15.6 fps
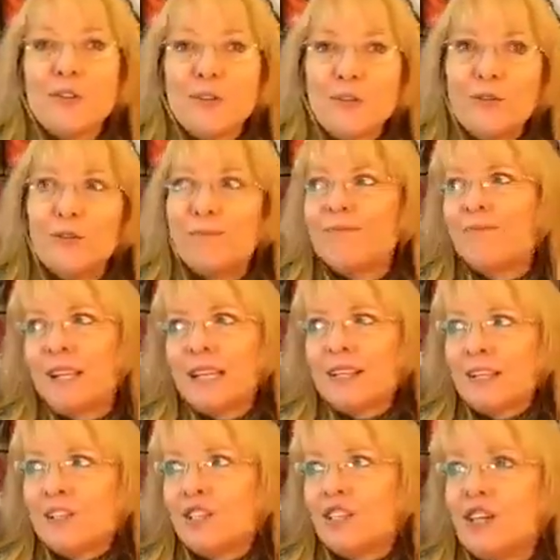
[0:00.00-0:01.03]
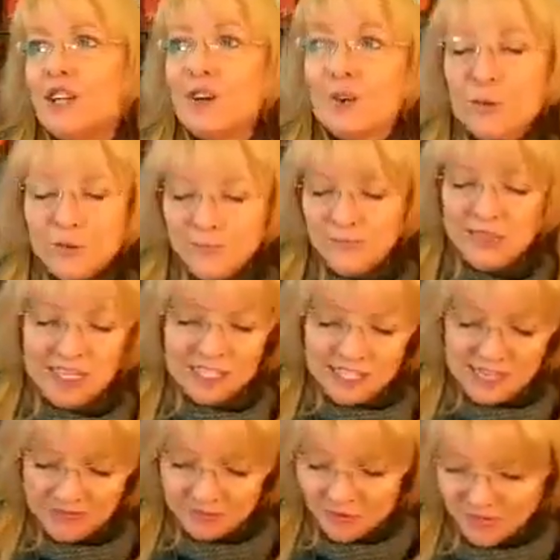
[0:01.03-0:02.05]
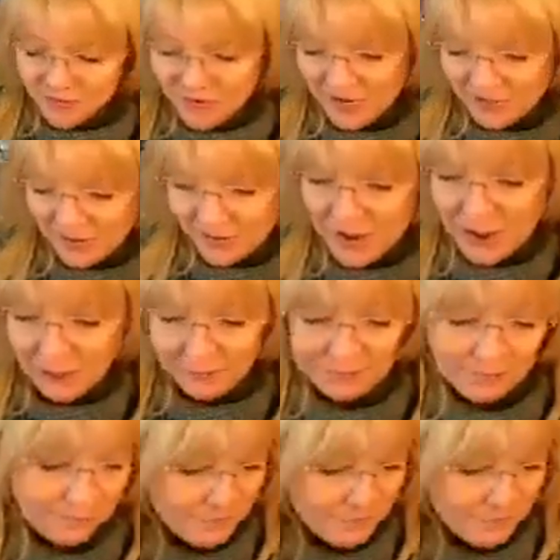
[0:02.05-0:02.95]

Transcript: old snow that's left over on the ground.